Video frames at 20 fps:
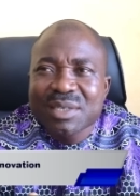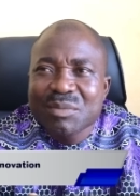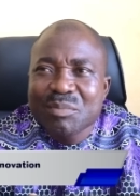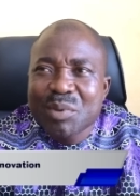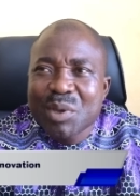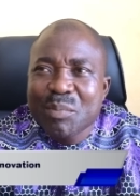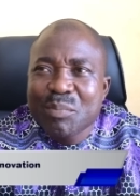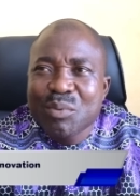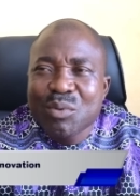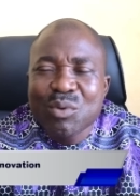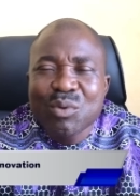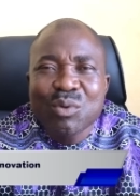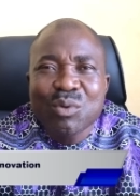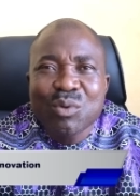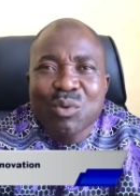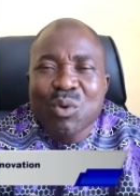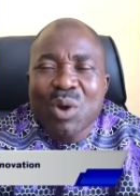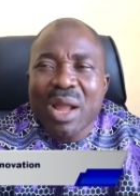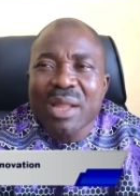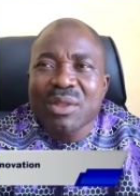people
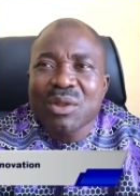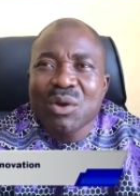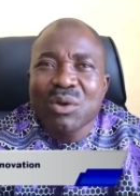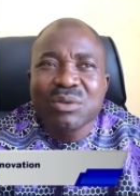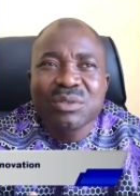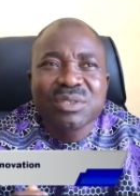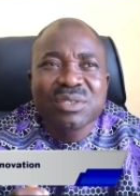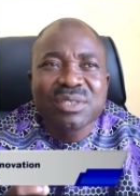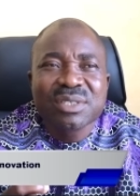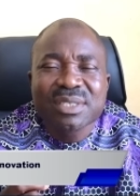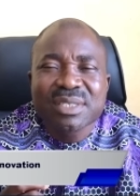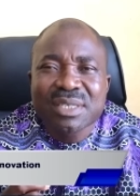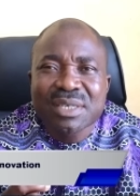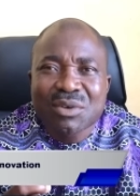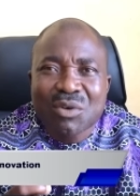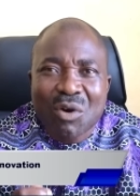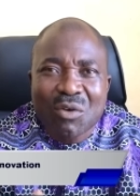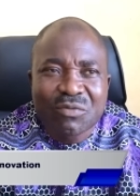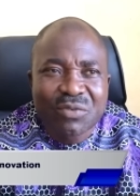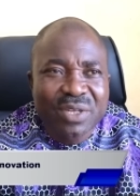who are not
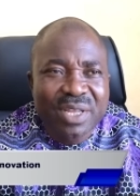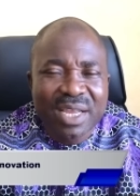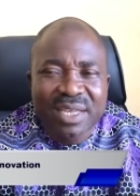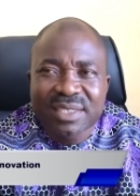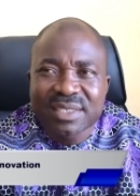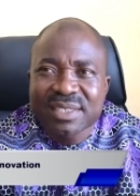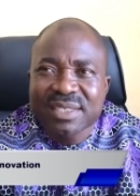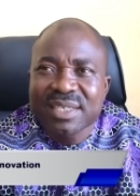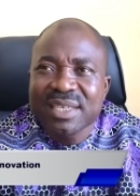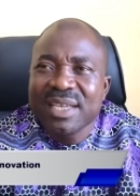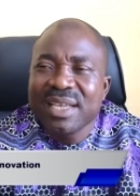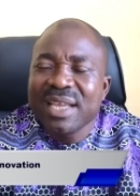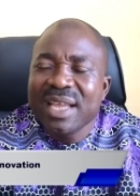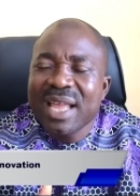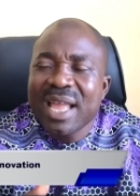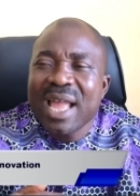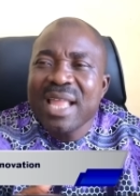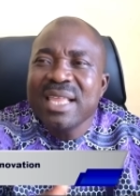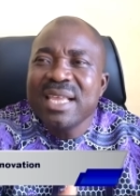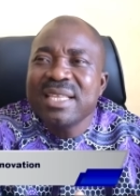confident.
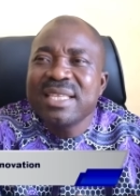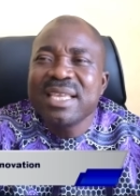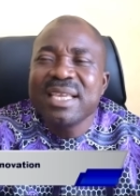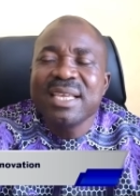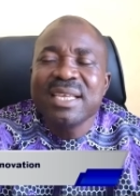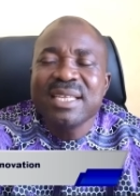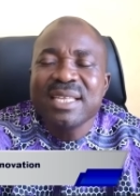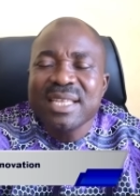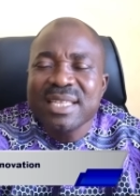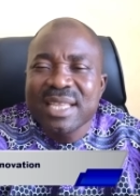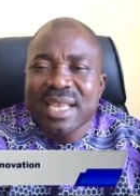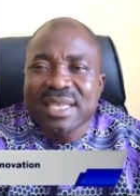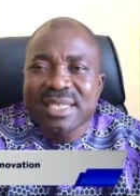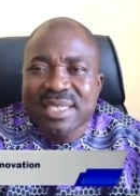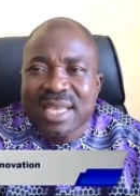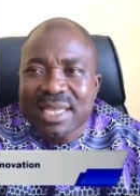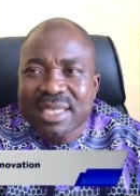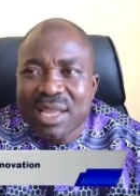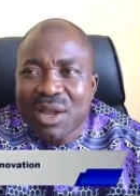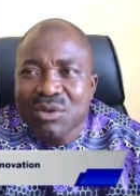Anything they
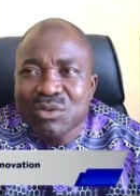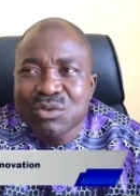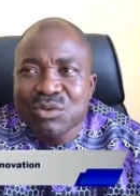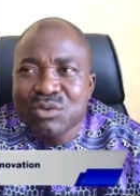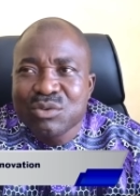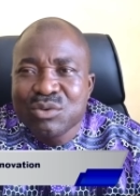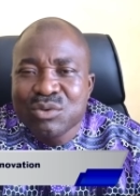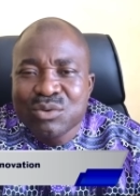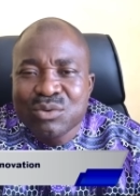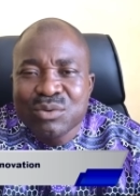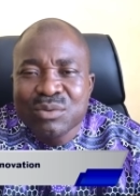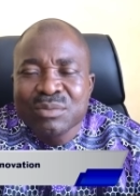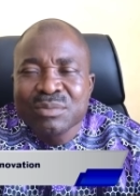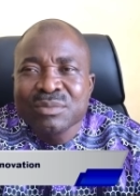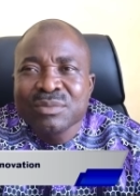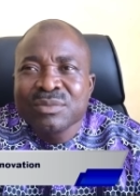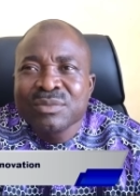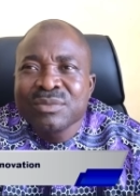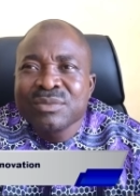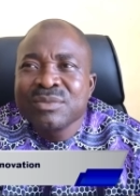set out to do,
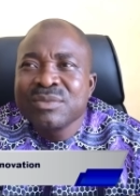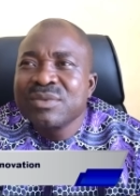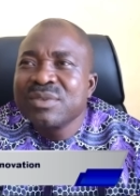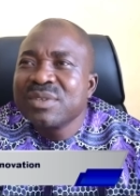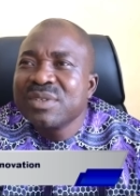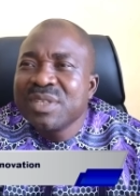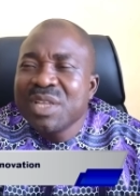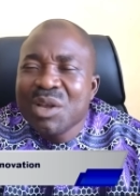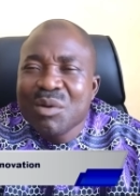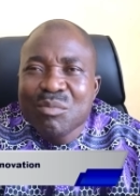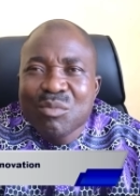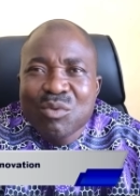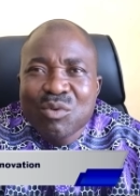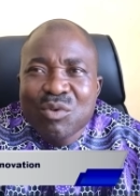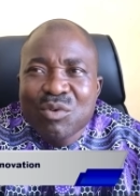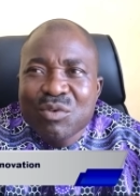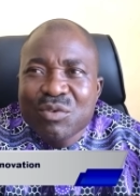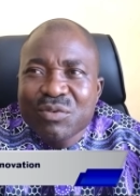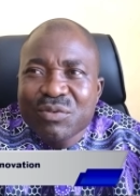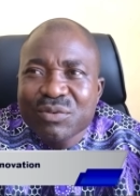they
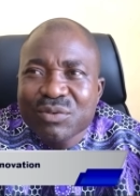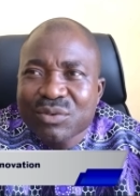move